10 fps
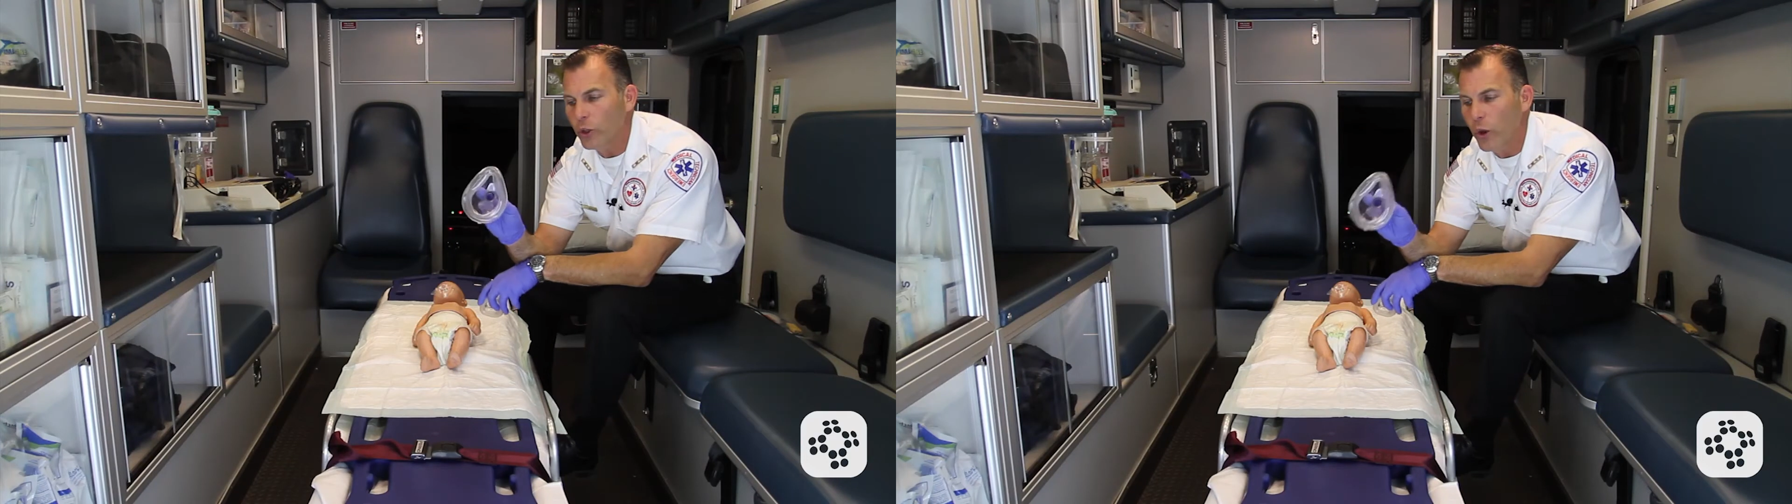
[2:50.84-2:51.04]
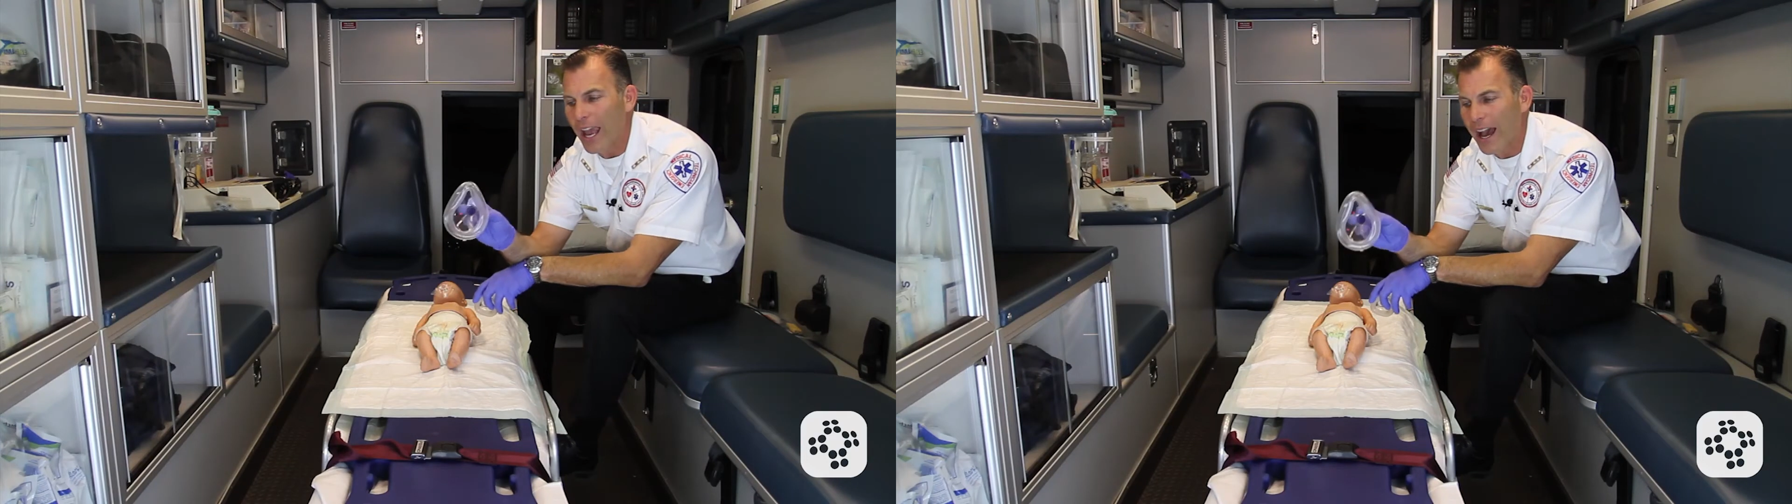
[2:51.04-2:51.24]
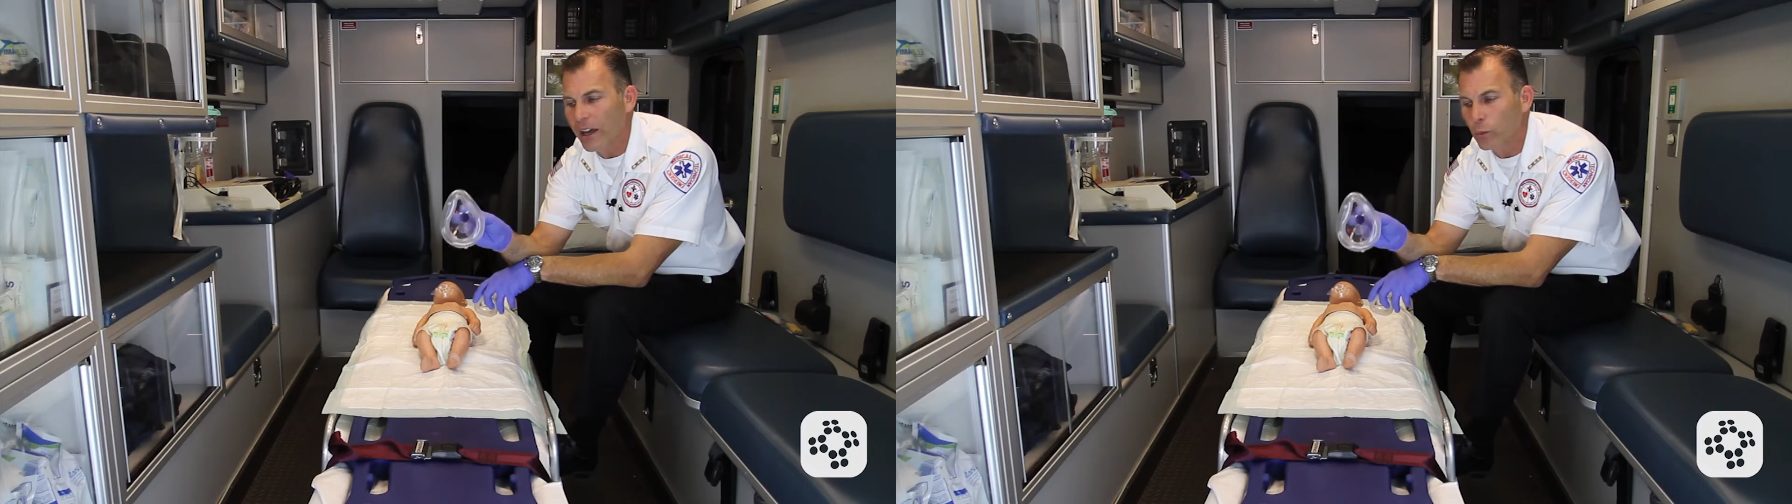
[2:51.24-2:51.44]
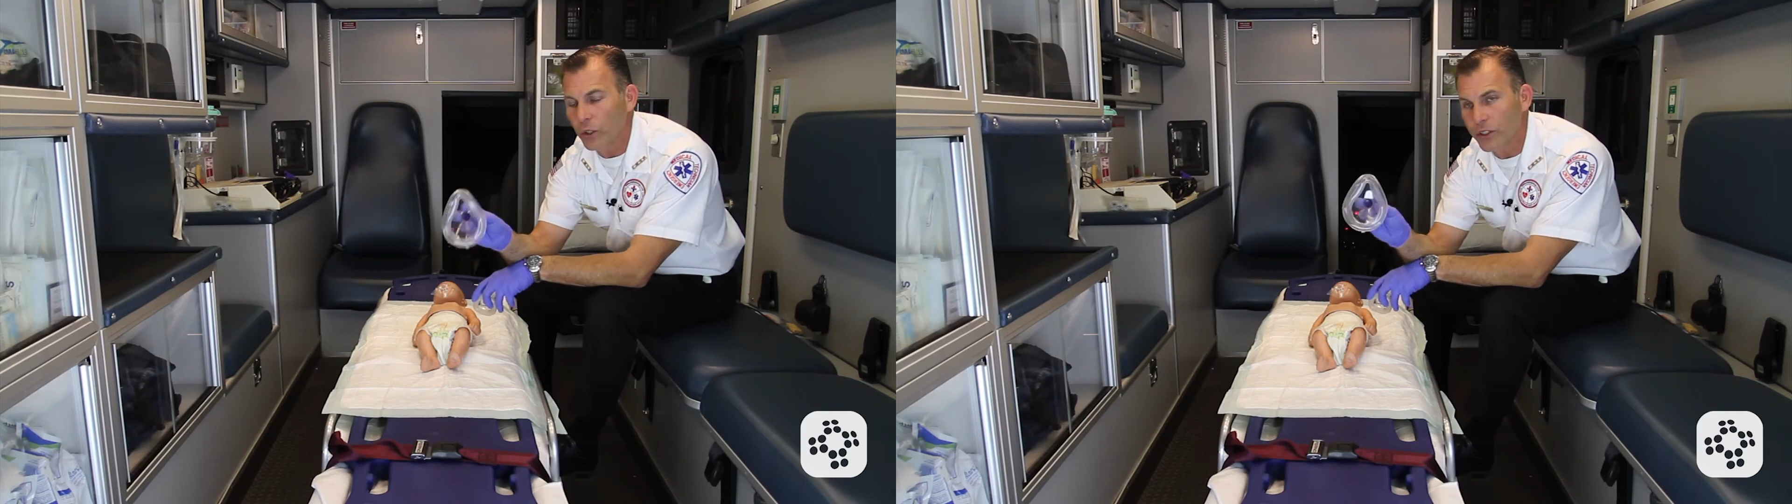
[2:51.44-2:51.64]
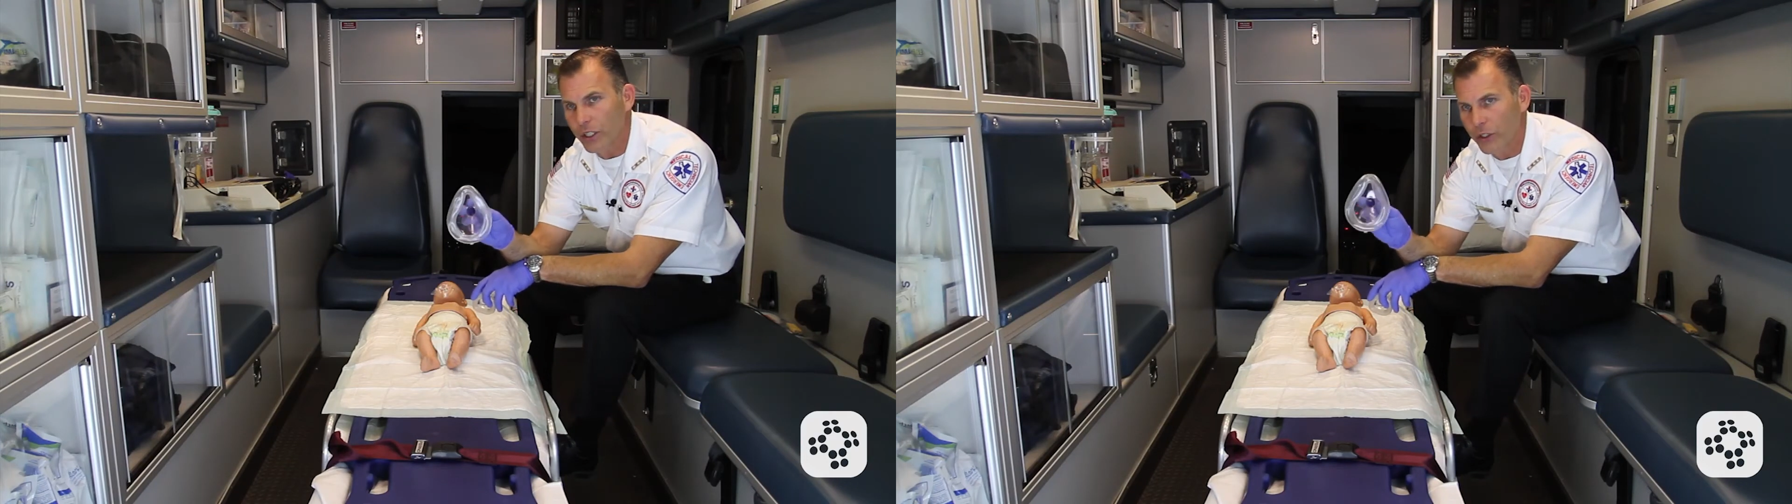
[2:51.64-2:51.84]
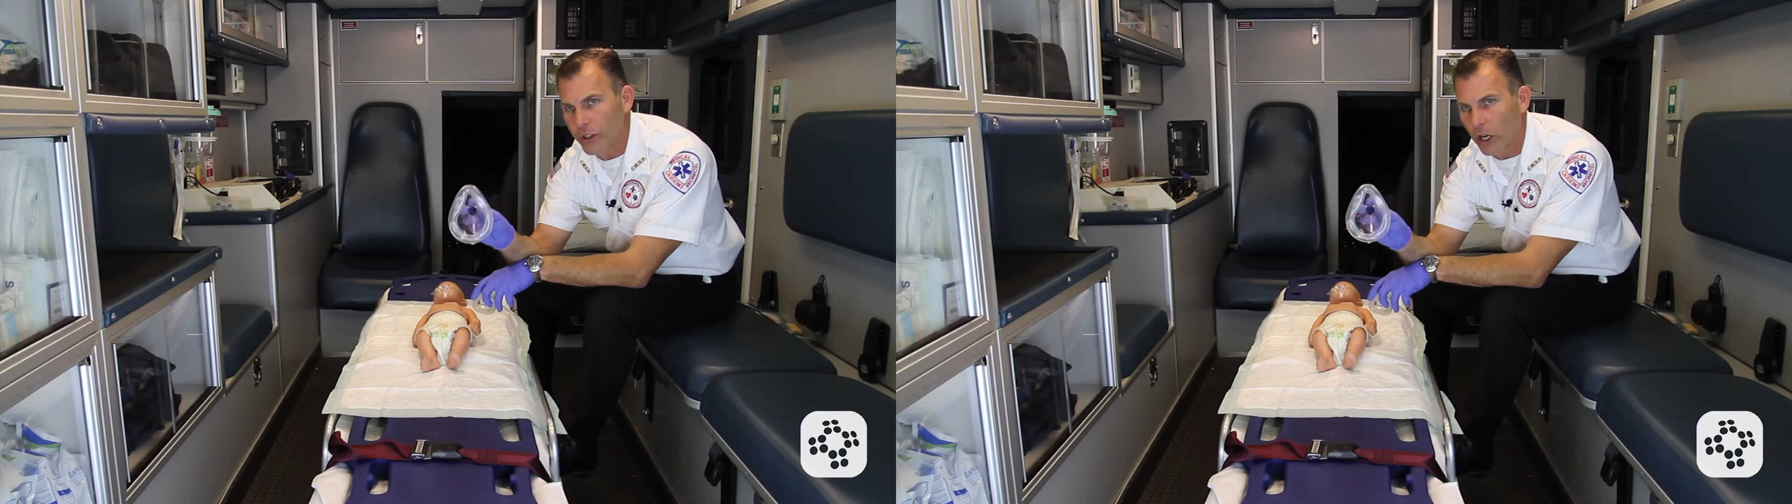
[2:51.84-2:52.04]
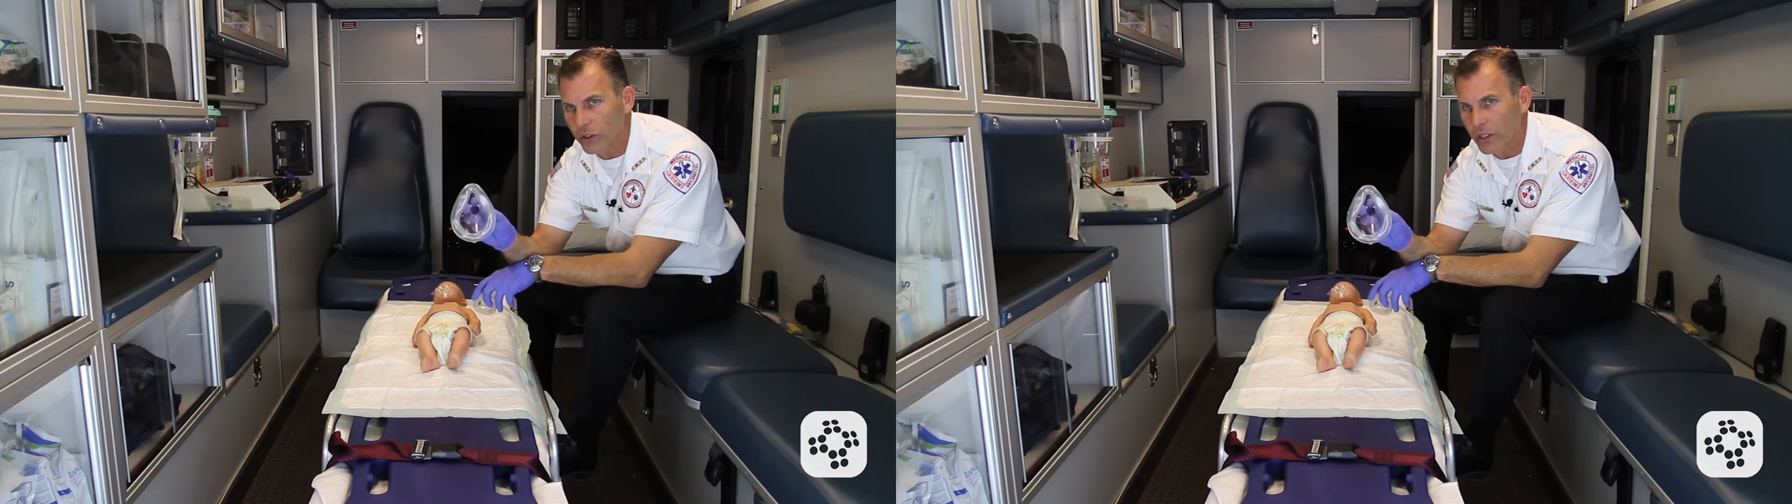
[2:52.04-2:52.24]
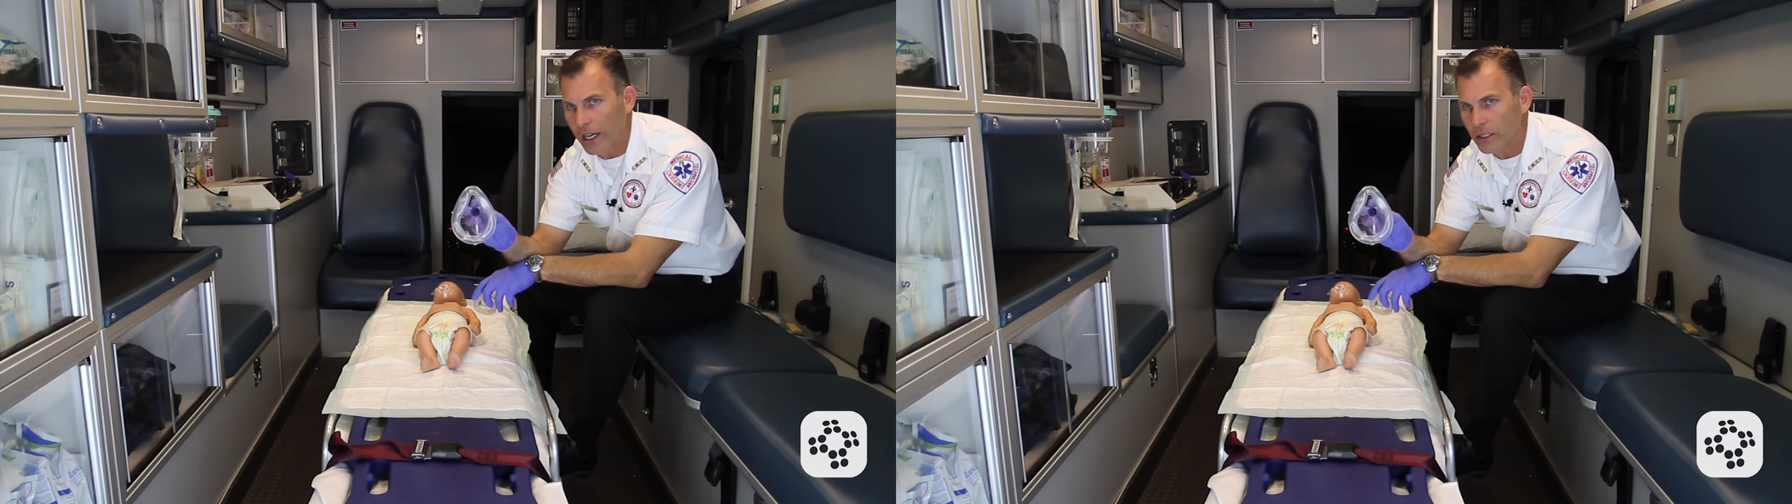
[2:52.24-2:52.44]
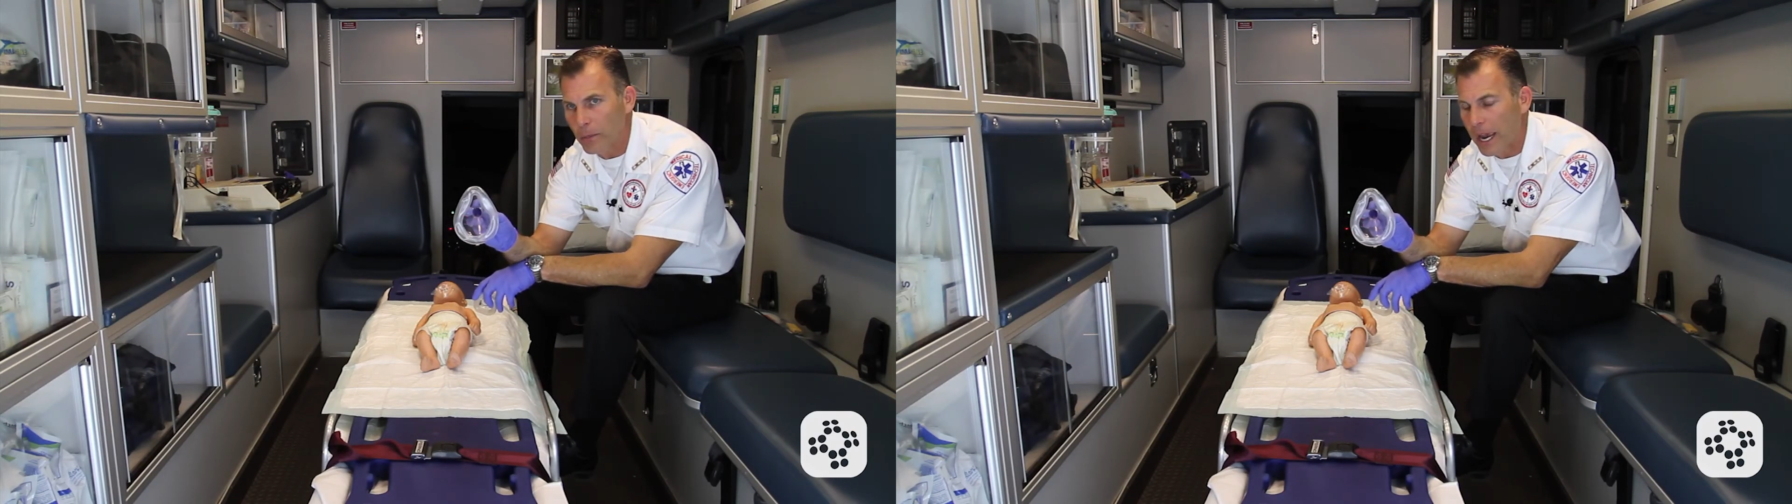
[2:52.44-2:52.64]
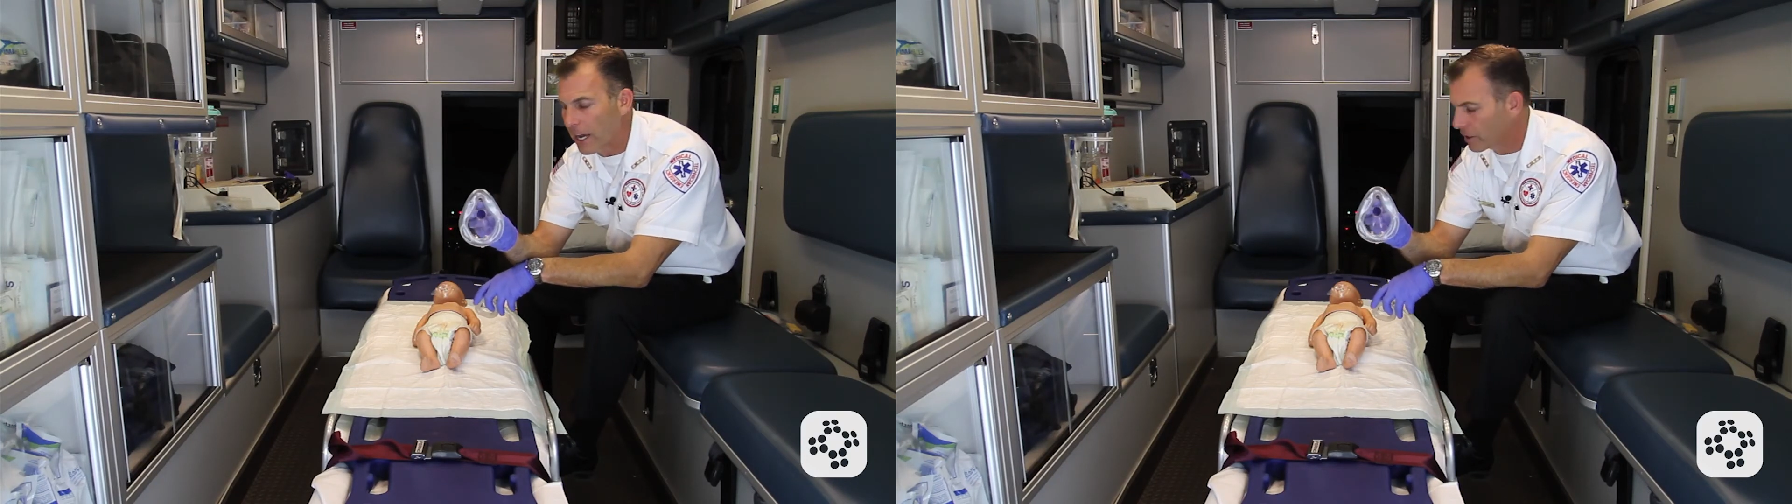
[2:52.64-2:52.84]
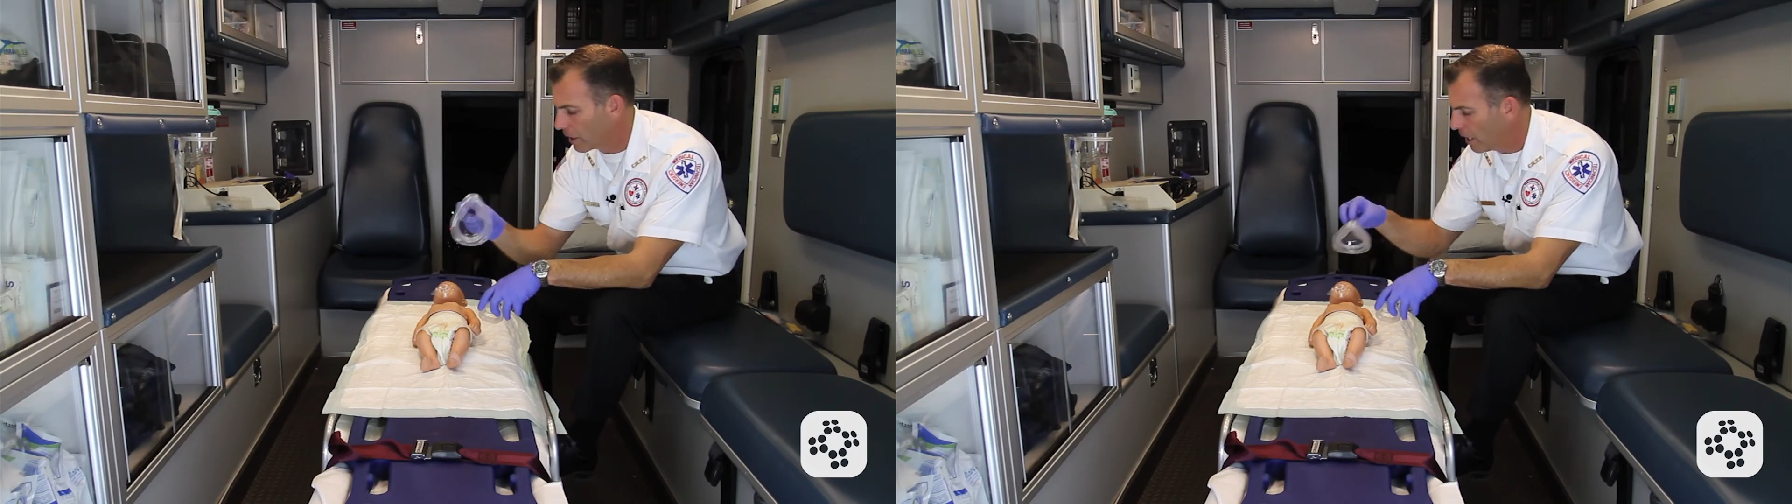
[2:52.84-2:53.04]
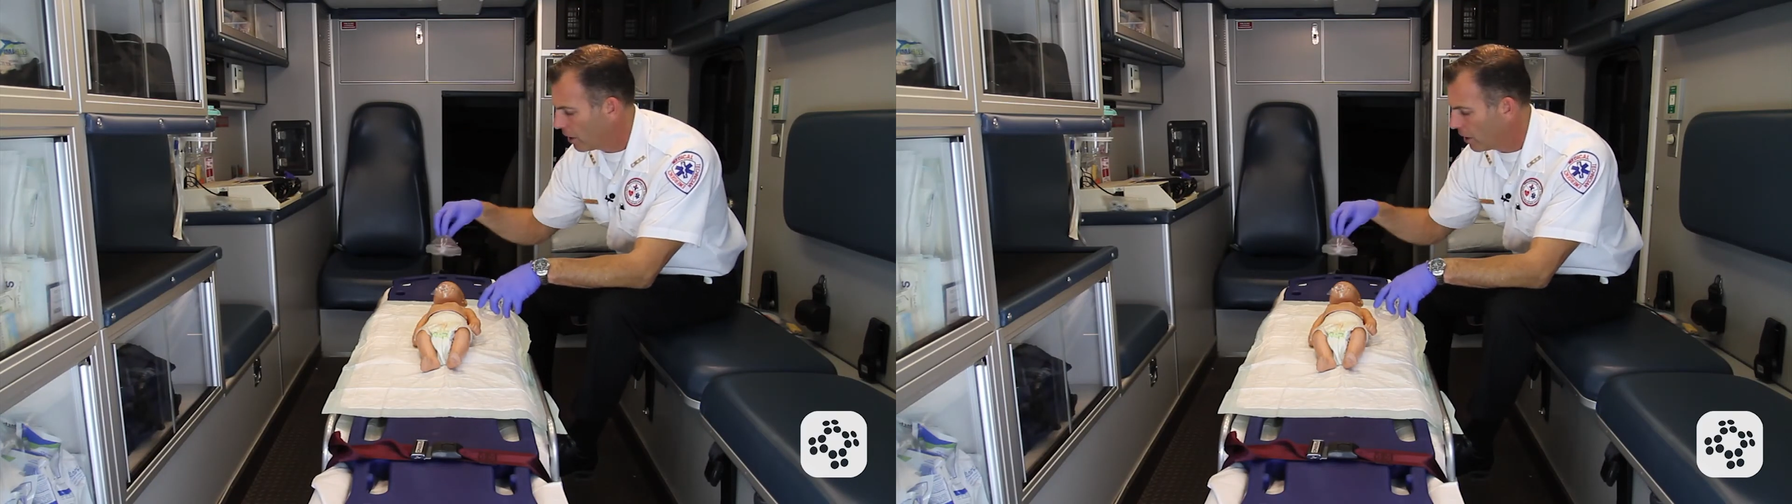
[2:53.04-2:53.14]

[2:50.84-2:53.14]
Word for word: you had was the adult size mask,